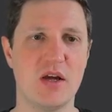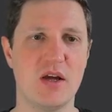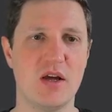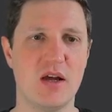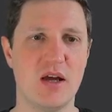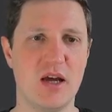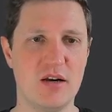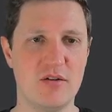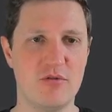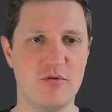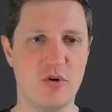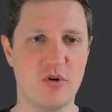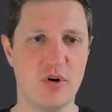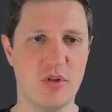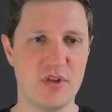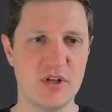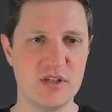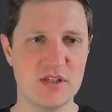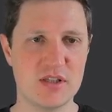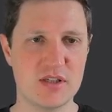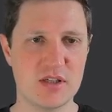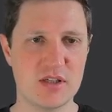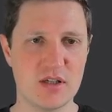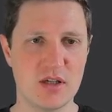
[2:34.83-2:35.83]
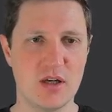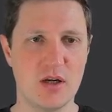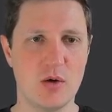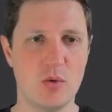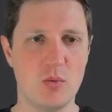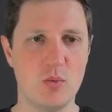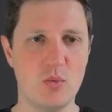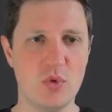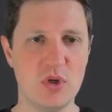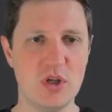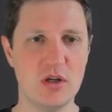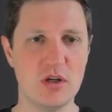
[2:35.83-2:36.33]
And for this,
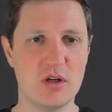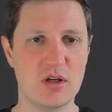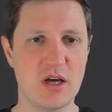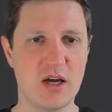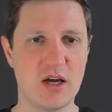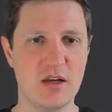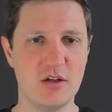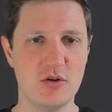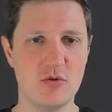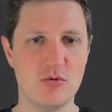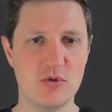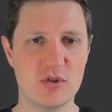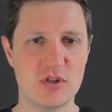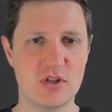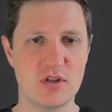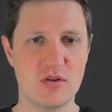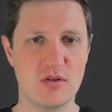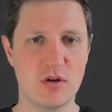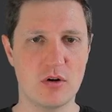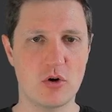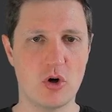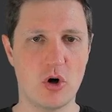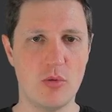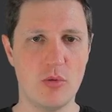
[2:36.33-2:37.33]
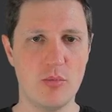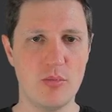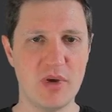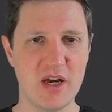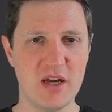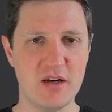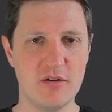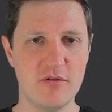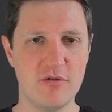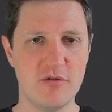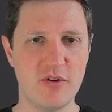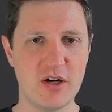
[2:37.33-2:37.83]
we can use the
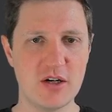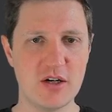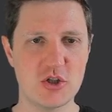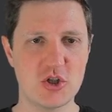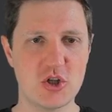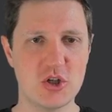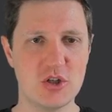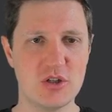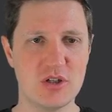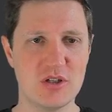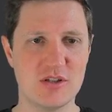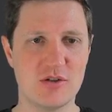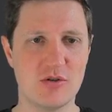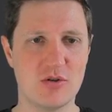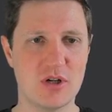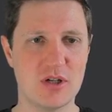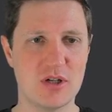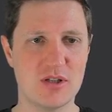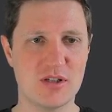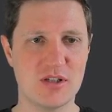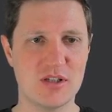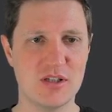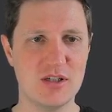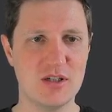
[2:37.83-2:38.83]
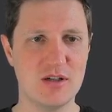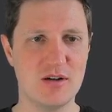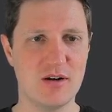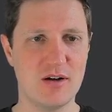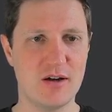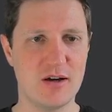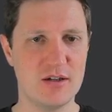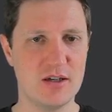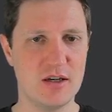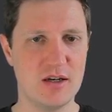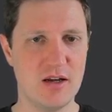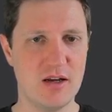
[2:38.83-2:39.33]
combn function, as you can see in
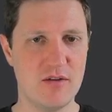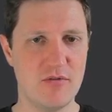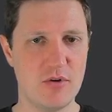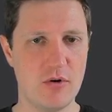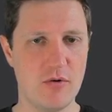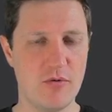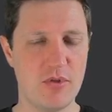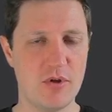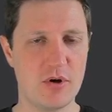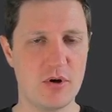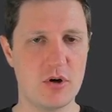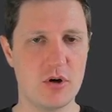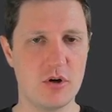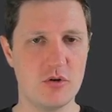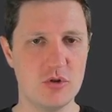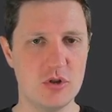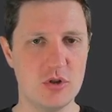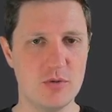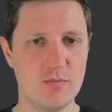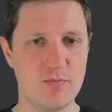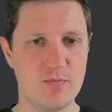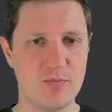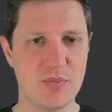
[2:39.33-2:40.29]
line eleven of the code.